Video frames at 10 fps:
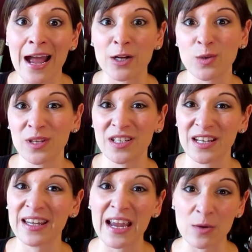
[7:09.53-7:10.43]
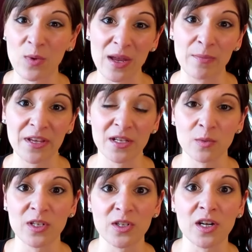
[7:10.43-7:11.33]
actually to gain weight because
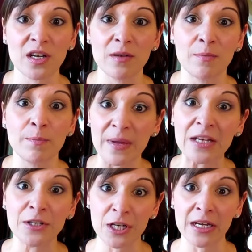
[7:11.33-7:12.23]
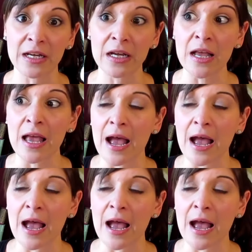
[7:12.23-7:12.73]
we started binging